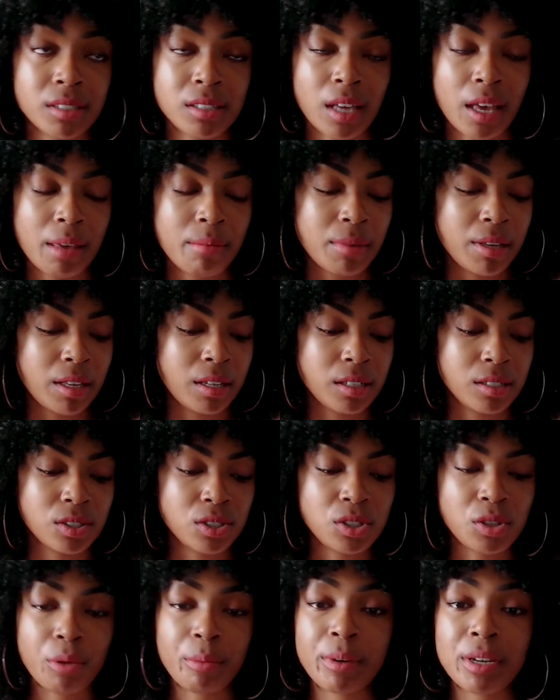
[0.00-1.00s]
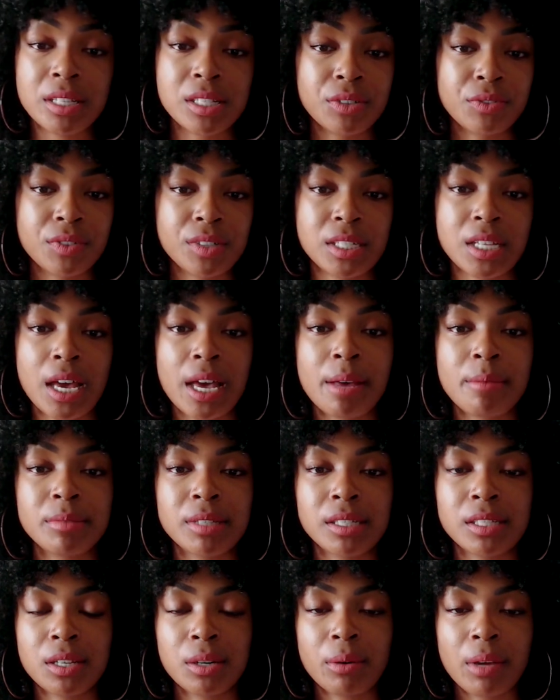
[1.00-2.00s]
I mean, so many different times
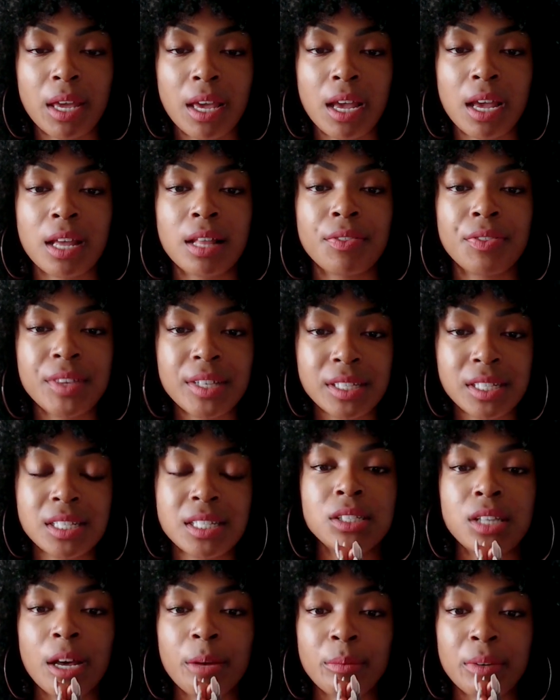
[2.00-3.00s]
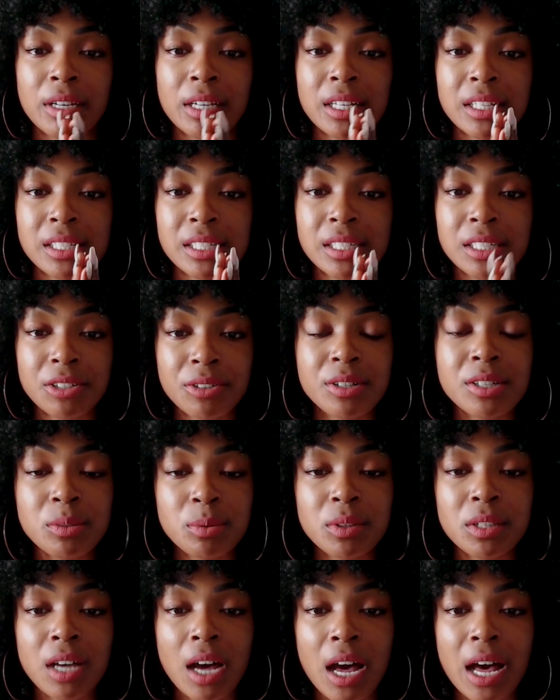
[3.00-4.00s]
I said, okay, this is it. I'm gonna get serious
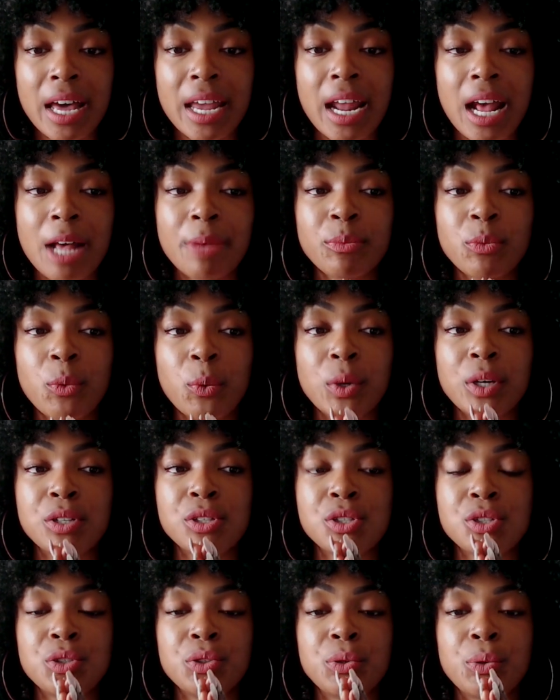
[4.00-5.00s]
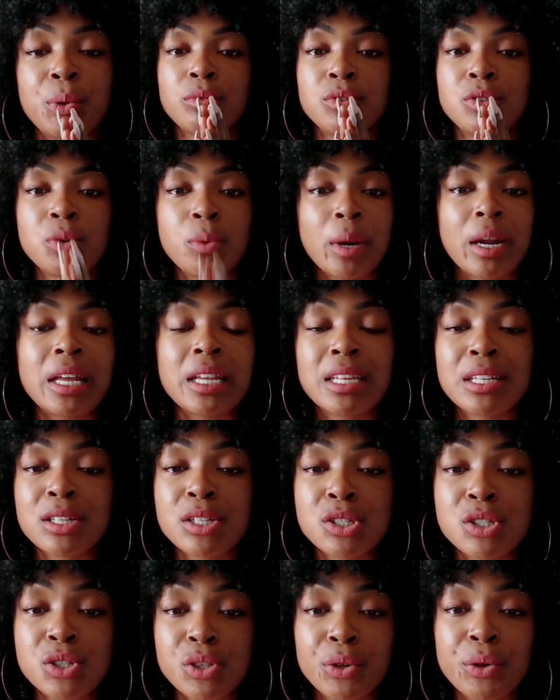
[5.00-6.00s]
with God. I'm going to do what I need
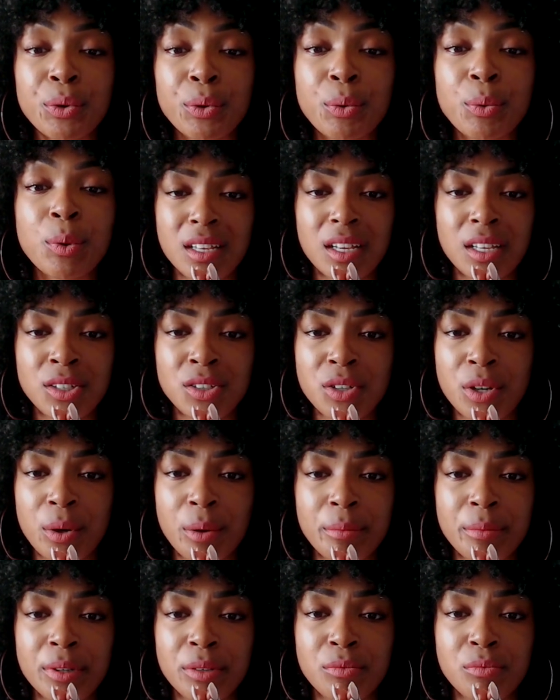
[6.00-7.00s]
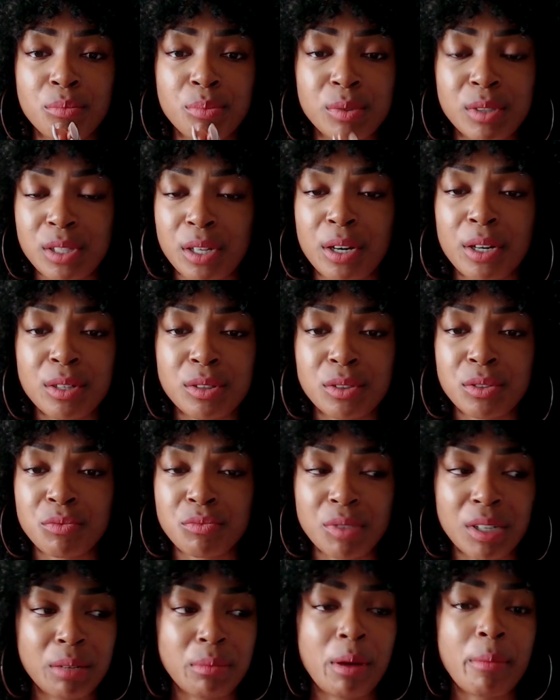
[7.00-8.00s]
to do. You know, I'm gonna start
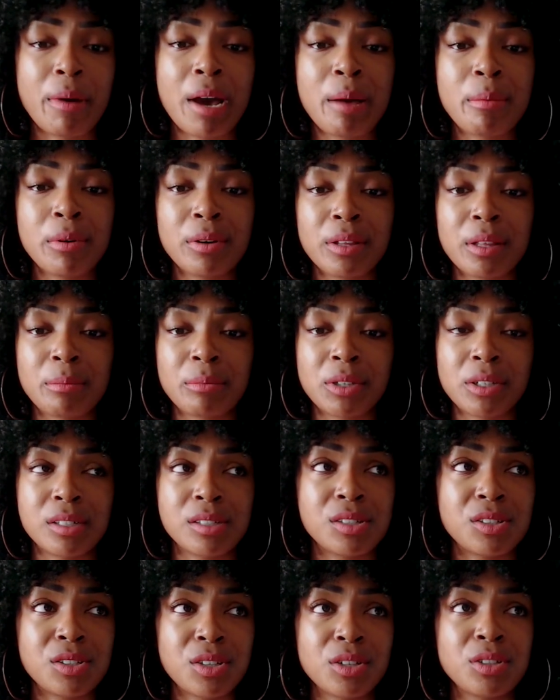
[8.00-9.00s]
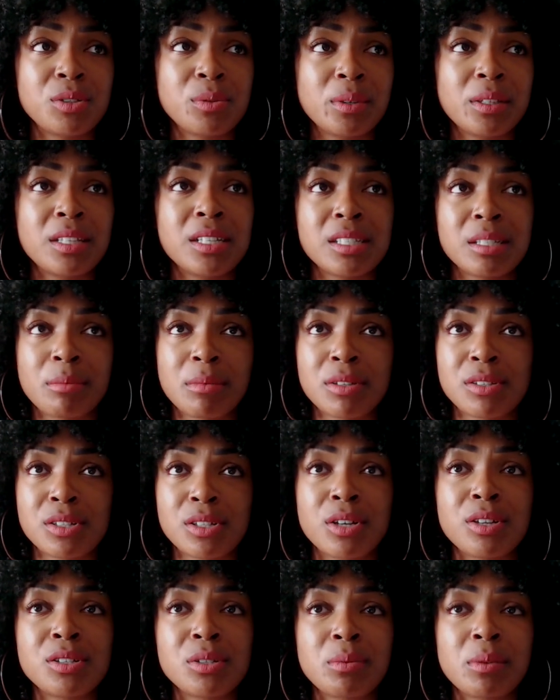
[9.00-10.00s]
reading my Bible. I'm gonna start doing this. I'm gonna
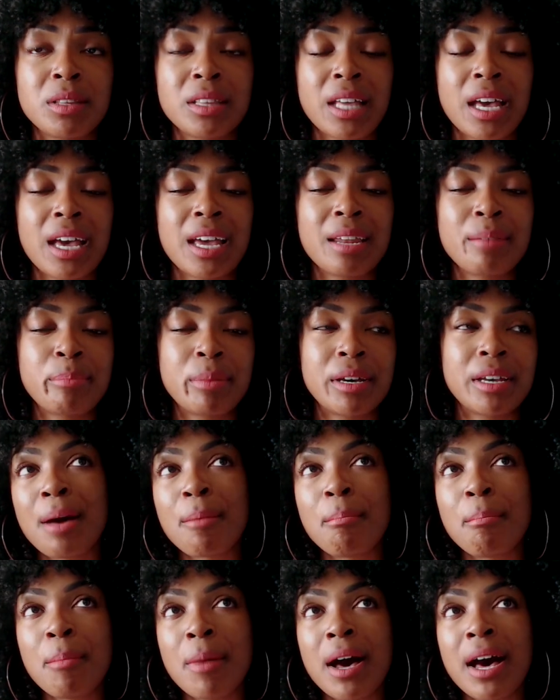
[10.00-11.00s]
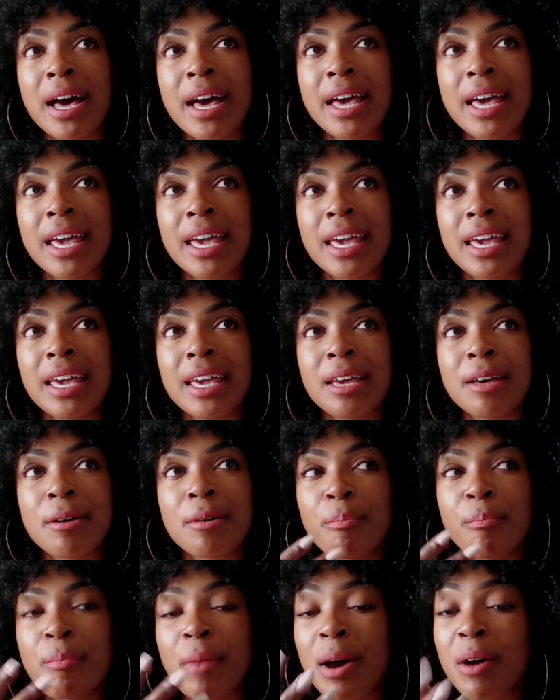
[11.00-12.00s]
start doing that. But my
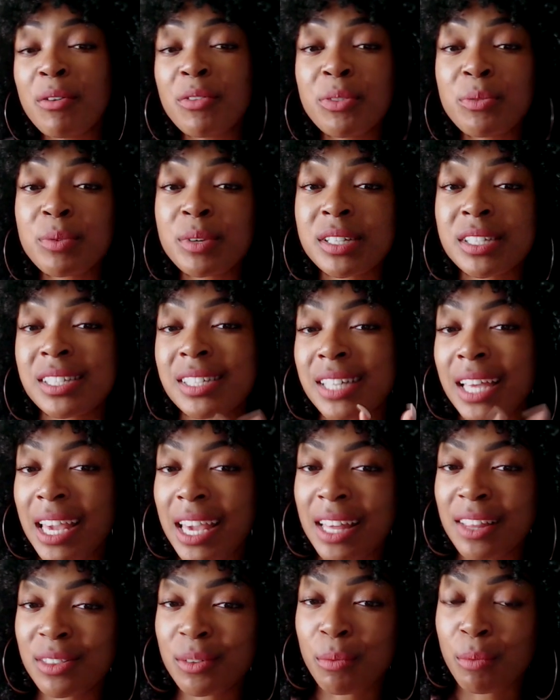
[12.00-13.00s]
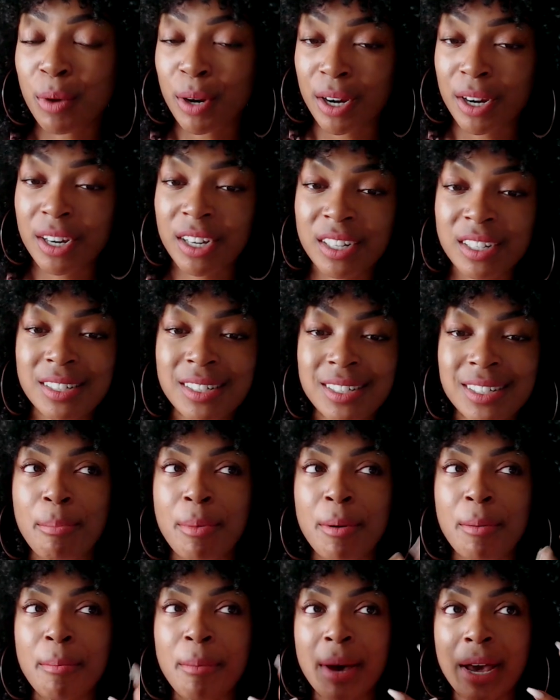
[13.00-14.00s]
mouth was saying the words,
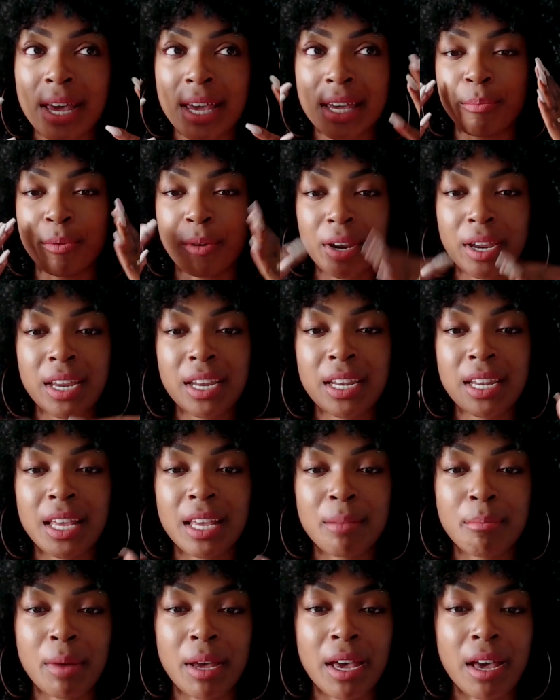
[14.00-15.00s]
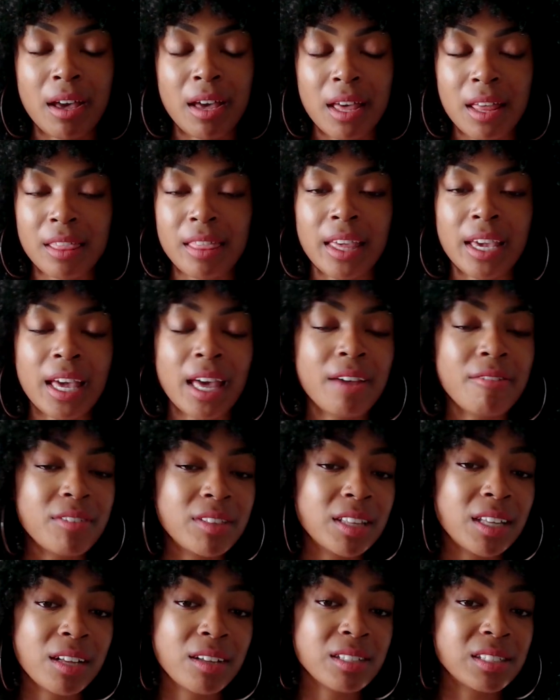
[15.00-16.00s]
but my brain and my, like,
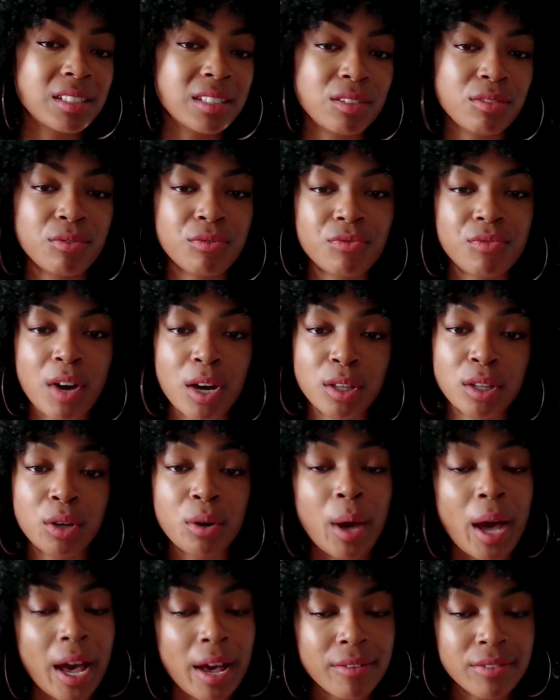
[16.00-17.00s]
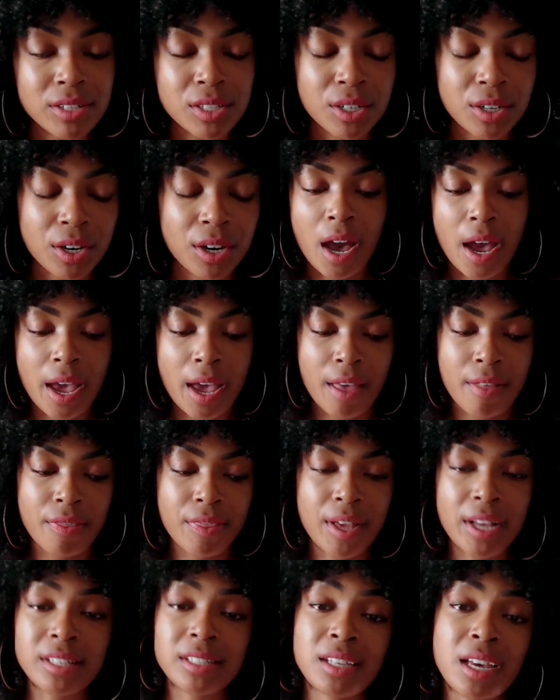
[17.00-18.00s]
everything else didn't follow after. And
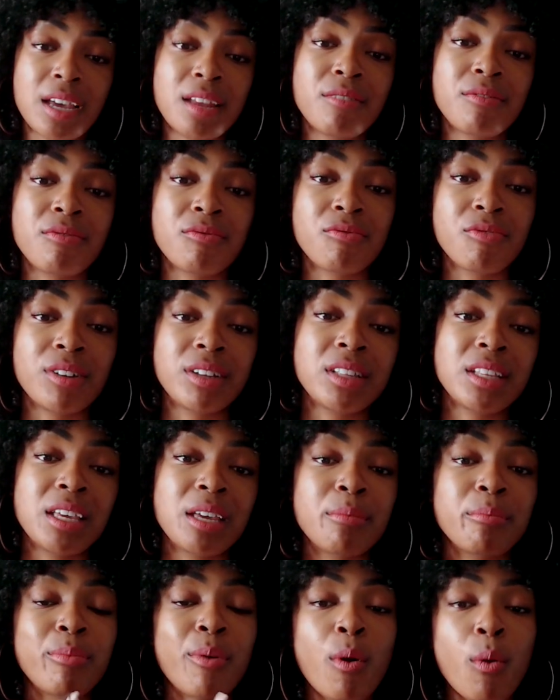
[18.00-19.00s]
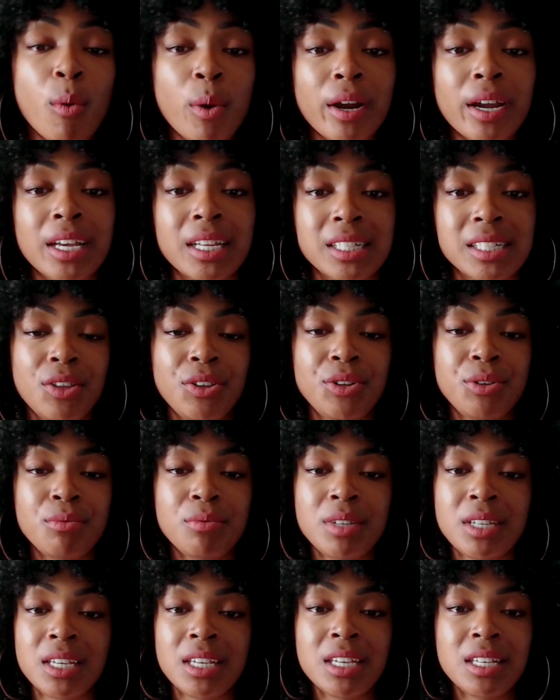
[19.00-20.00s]
that's kind of really important. You
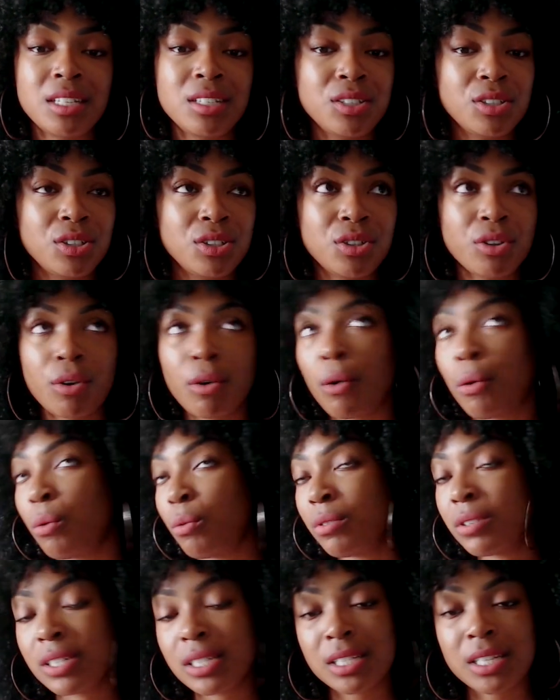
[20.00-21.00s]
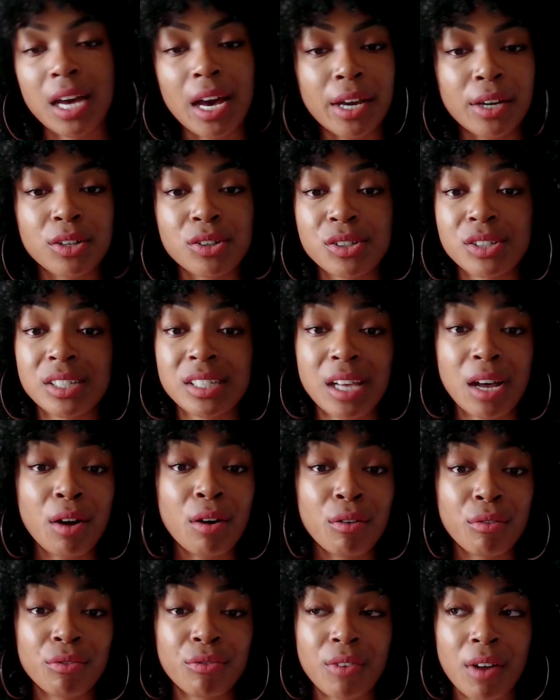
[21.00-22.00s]
need your whole entire
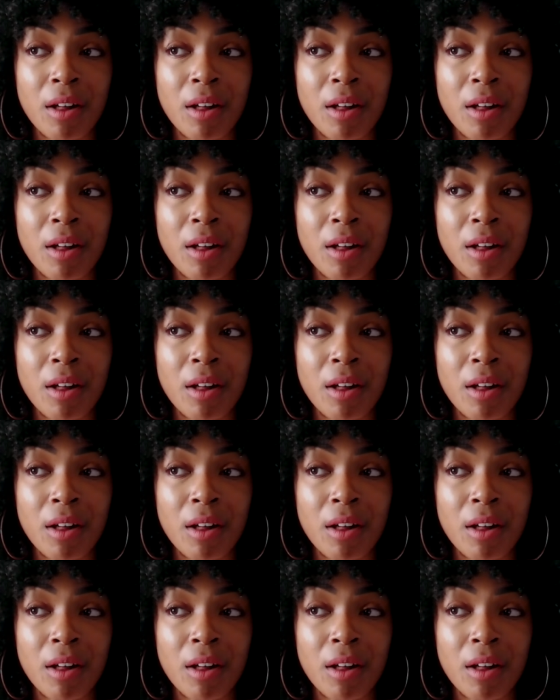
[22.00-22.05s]
self.